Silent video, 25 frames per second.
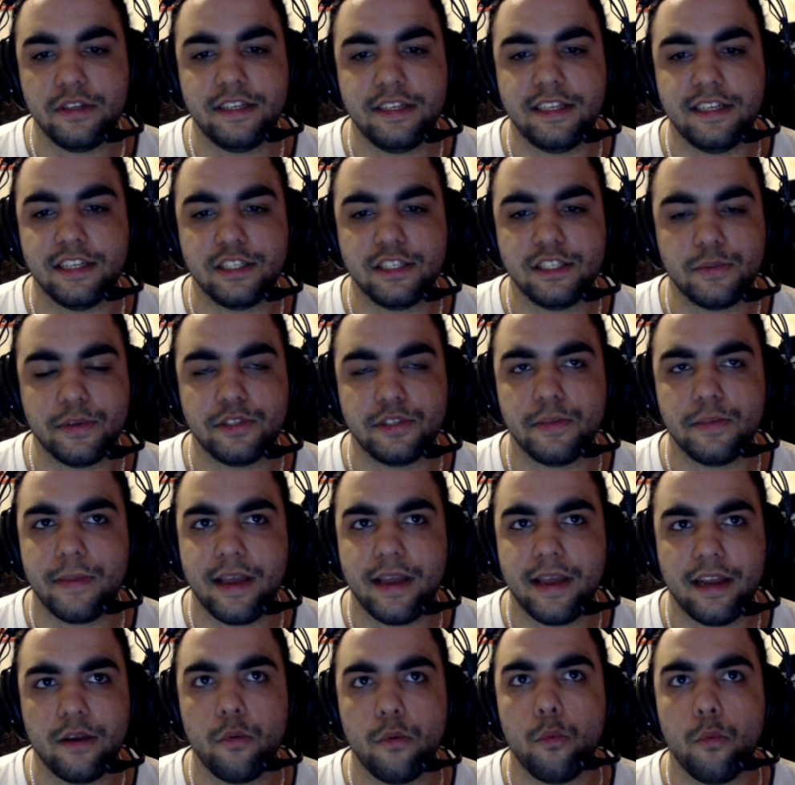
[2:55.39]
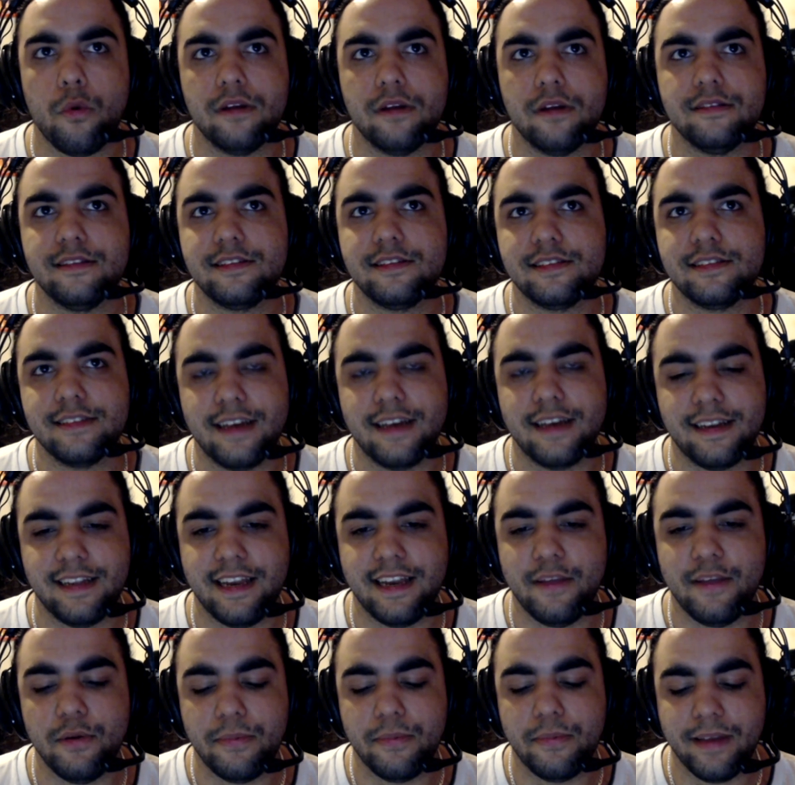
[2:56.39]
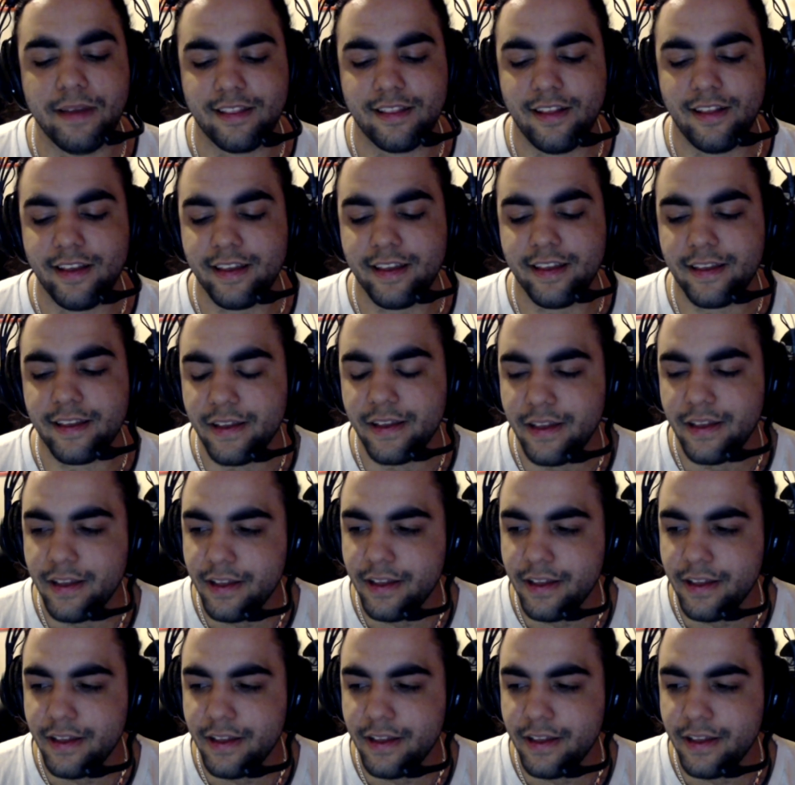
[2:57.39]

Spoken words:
He didn't switch to Pain once, and then he would pick like